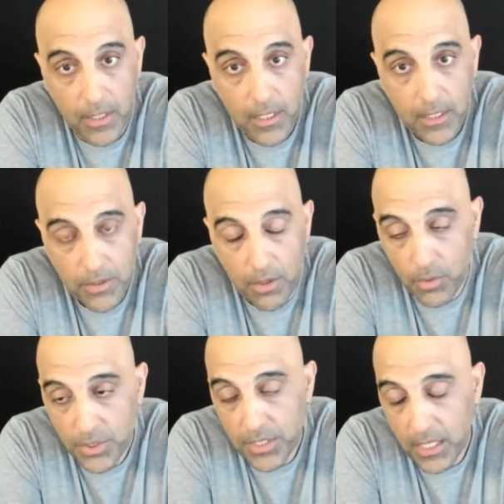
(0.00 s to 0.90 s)
so
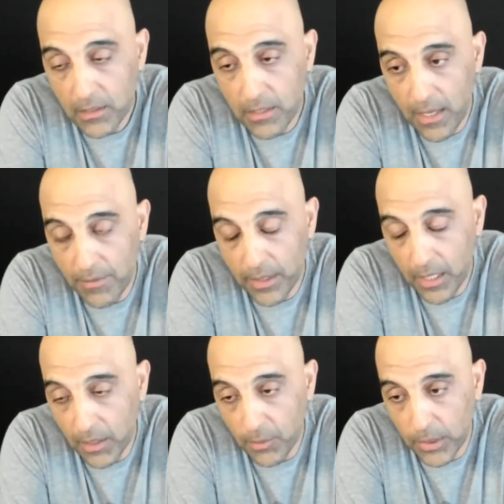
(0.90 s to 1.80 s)
we're seeing a lot of the
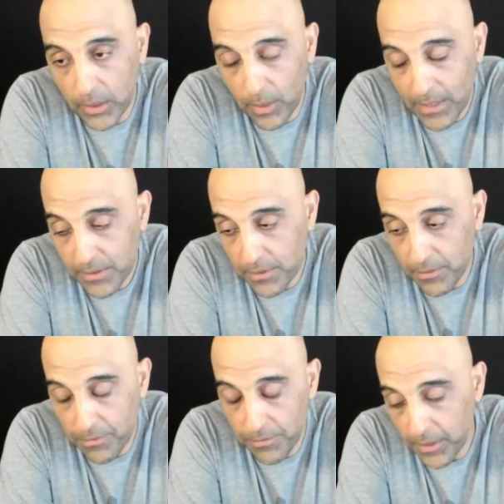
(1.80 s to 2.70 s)
kind of
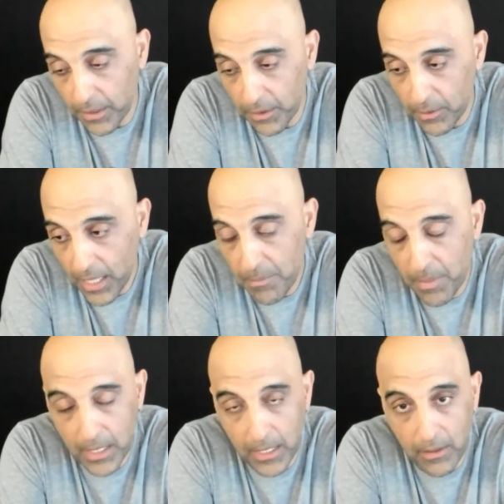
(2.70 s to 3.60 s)
regressive, you know,
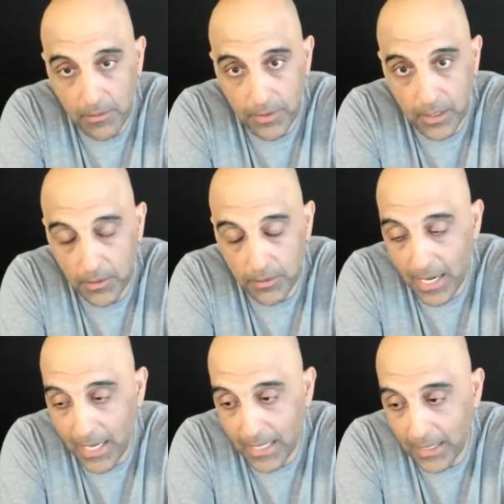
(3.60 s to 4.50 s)
headbutting of you know
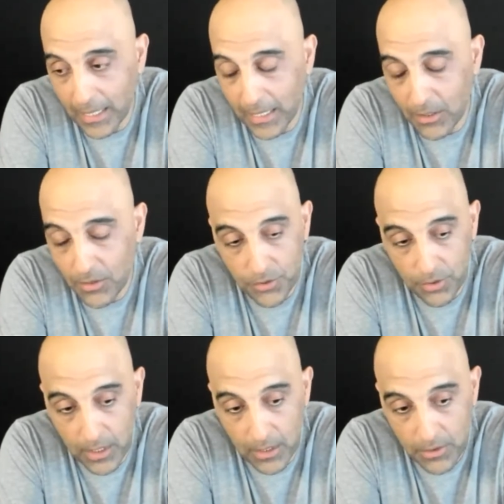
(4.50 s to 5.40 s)
dying
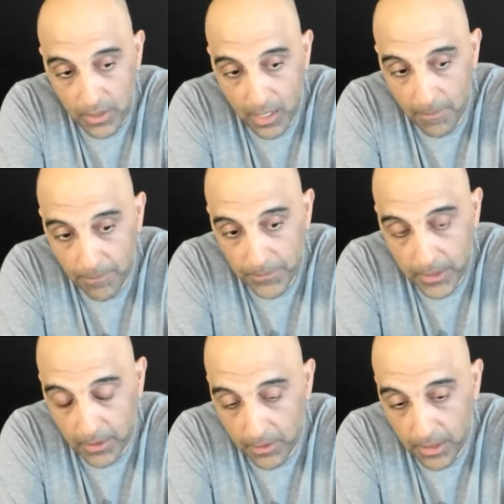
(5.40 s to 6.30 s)
industries, um,
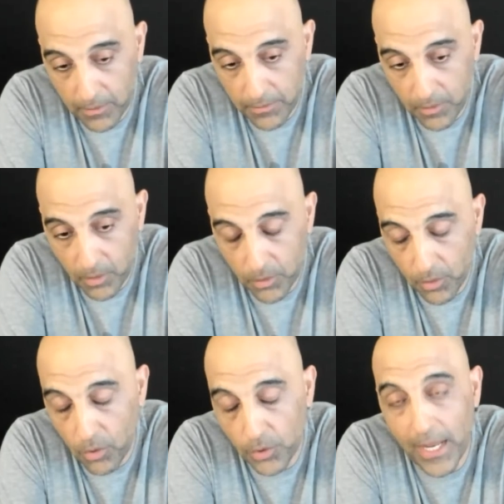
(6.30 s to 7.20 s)
you know, kind of hold,
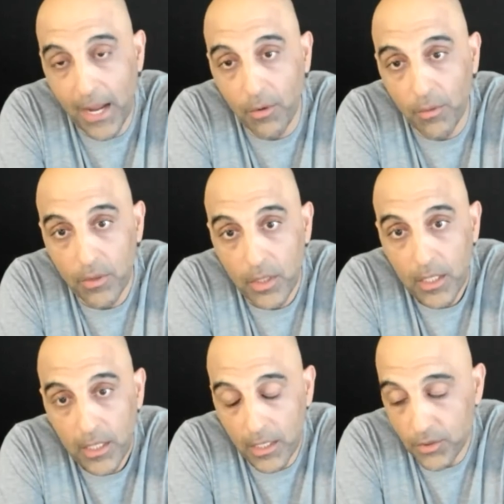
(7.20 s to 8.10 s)
holding out
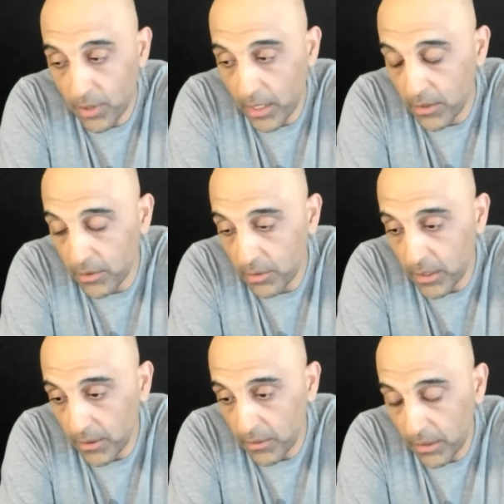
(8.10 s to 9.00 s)
and trying to
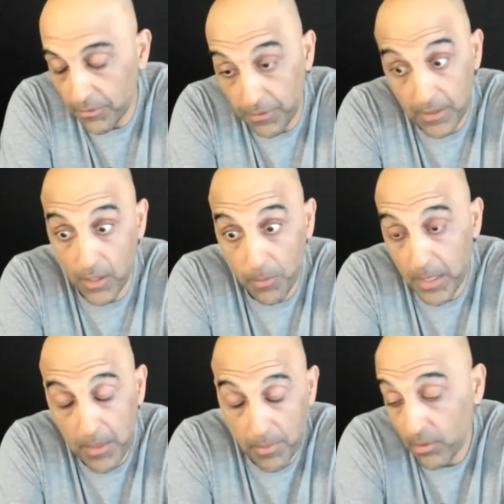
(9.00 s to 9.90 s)
you know kind of feed their
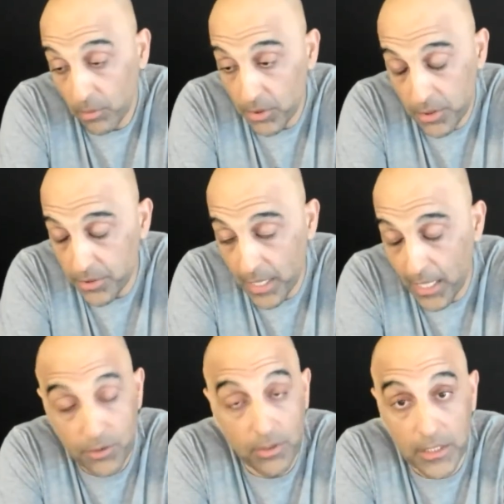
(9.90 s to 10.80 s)
people which is a
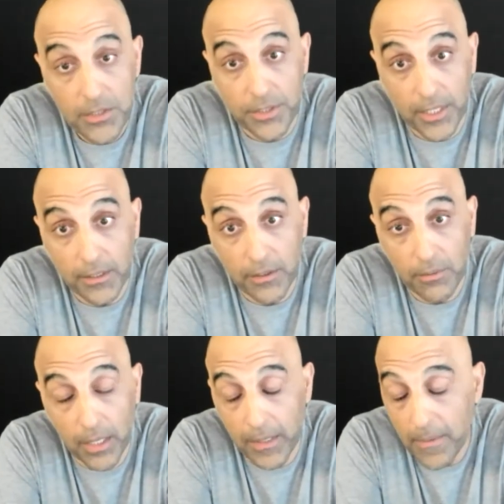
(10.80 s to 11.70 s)
natural instinct
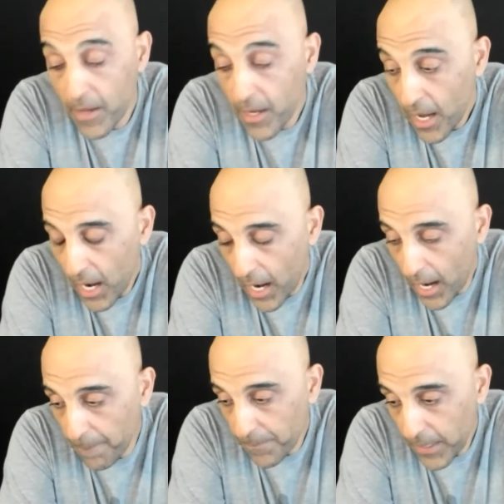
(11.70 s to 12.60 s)
right
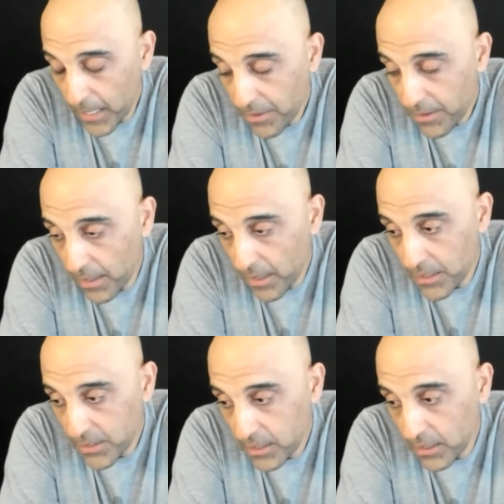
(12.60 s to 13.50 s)
um, and I, th- I,
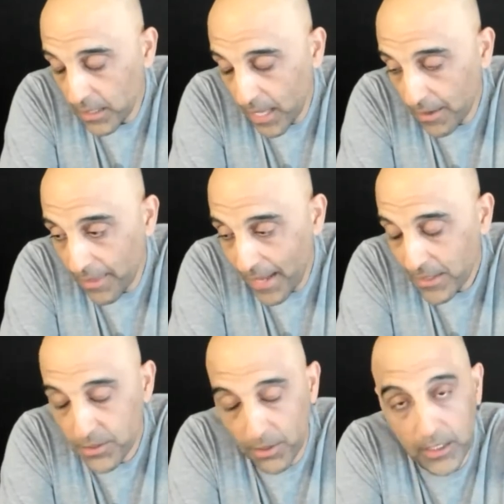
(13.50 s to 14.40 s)
see a lot of that
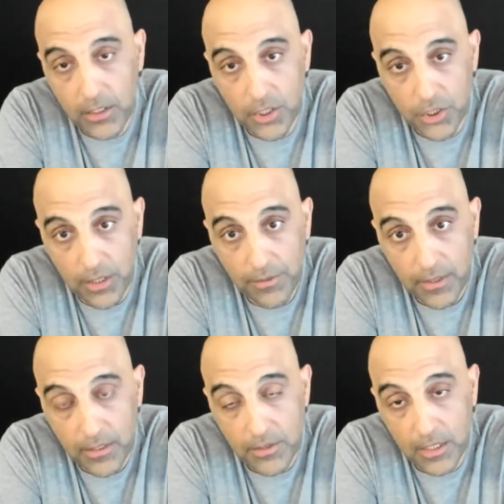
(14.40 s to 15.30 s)
starting to shift
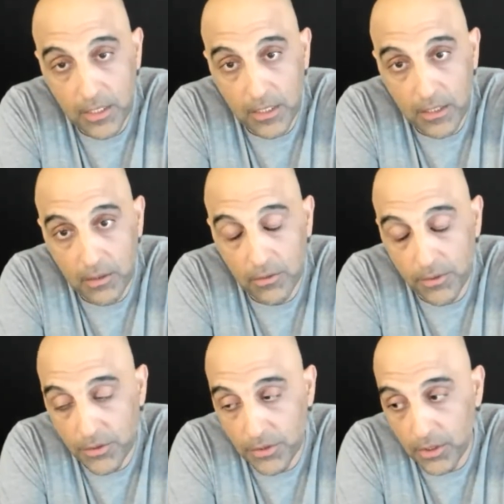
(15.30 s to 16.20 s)
i see you know
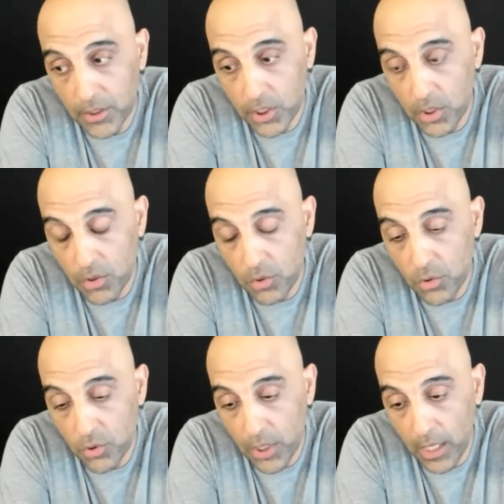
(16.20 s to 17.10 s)
there's a
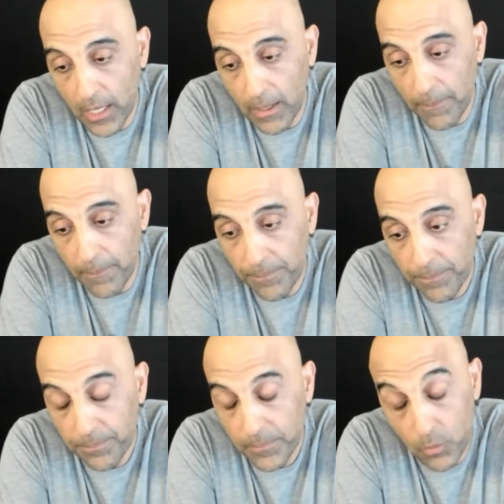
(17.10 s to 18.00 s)
huge um,
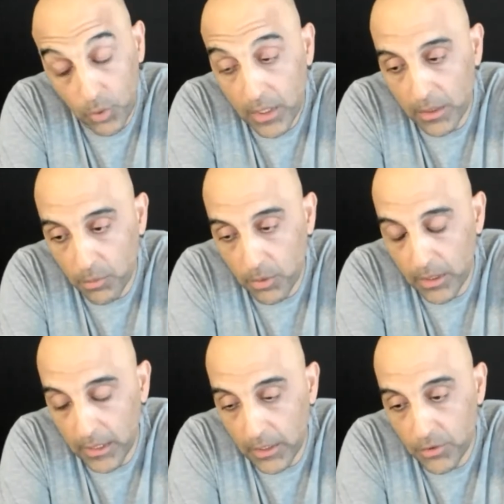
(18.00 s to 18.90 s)
really
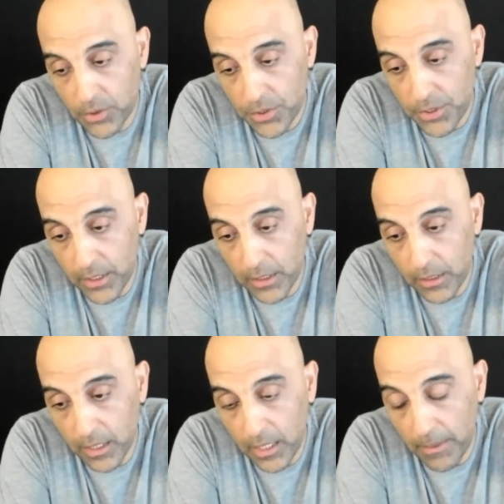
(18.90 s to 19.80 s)
really interesting
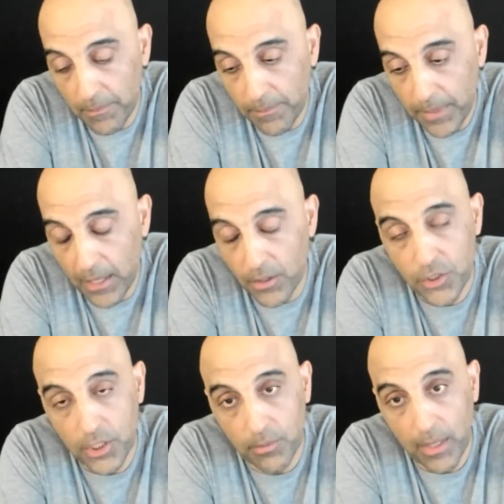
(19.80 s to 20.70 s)
um,
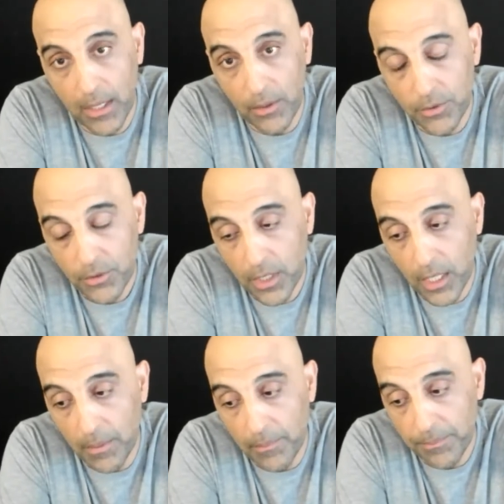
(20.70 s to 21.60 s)
energy around
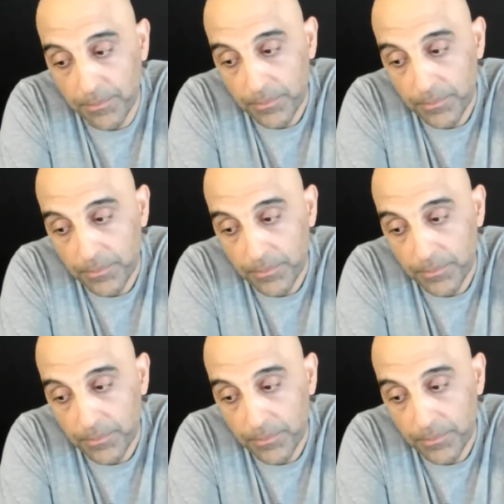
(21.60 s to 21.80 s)
um,